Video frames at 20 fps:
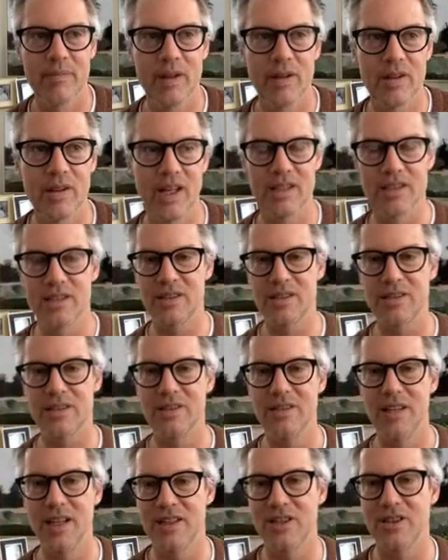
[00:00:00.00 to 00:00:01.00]

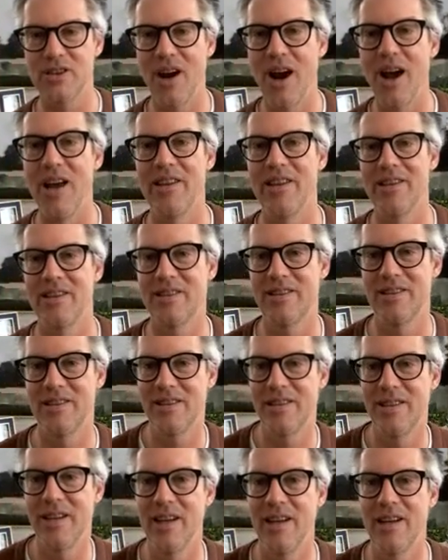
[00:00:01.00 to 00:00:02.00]
Let's try this.
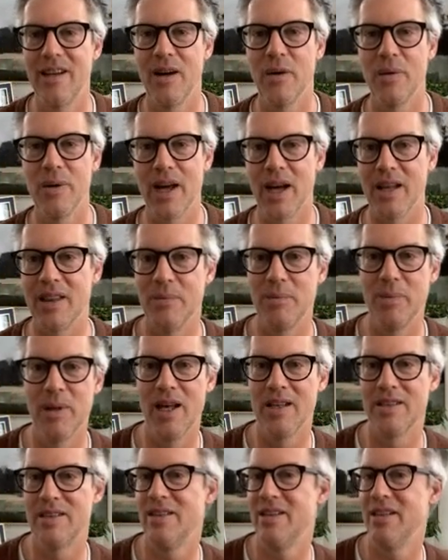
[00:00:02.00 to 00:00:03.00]
And we got the
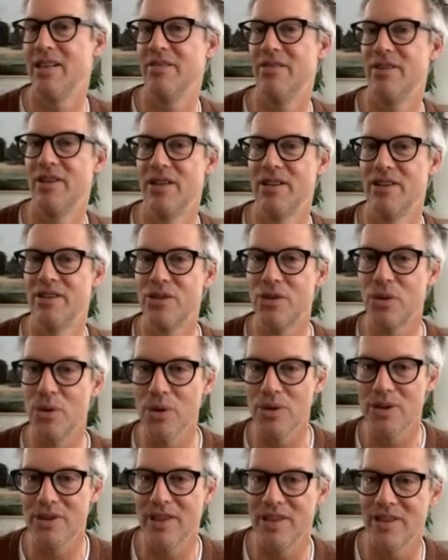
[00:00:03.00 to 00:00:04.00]
blessing of the
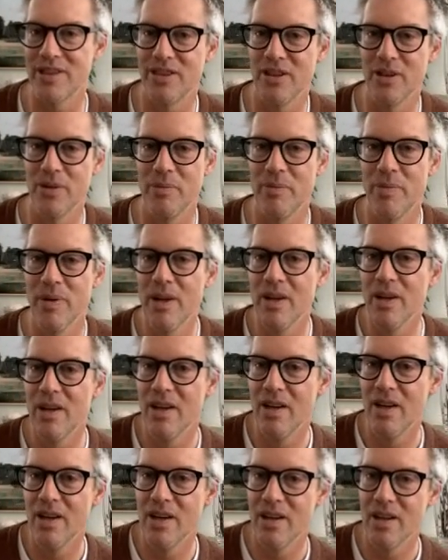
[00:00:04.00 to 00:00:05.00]
school system,
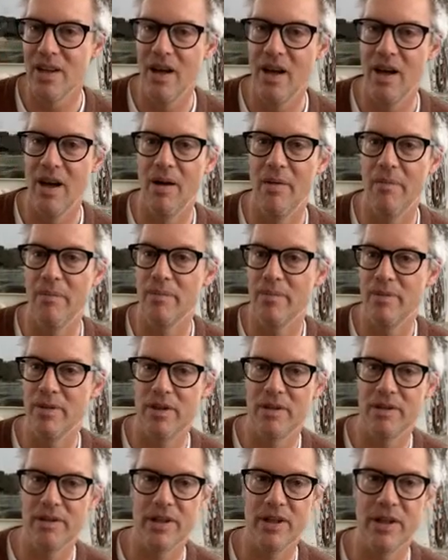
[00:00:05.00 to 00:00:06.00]

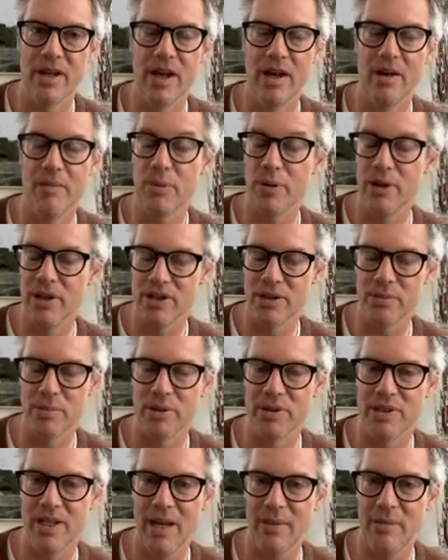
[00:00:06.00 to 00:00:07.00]
the
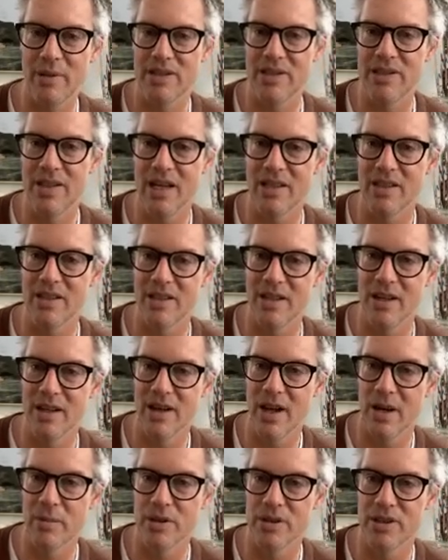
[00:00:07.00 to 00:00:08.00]
principal, Tammy States, there at
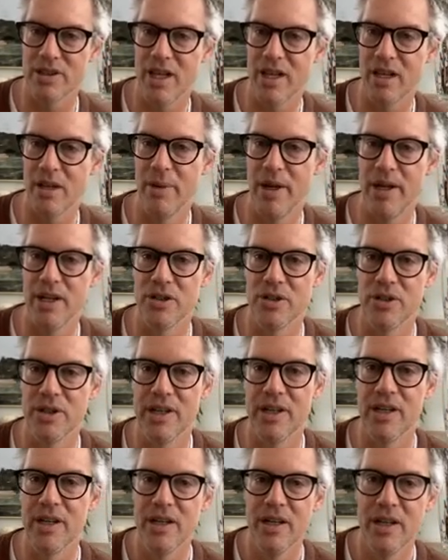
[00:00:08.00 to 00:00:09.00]
Emerson
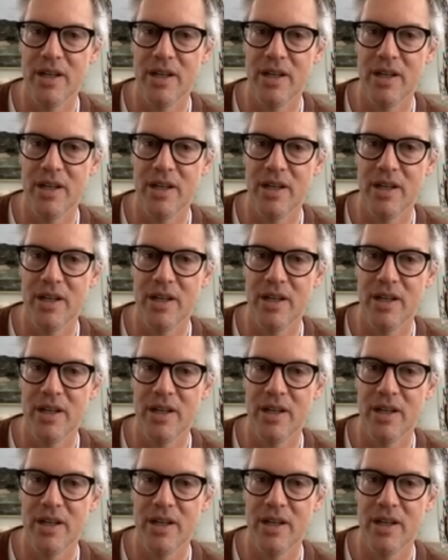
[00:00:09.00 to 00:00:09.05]
Elementary.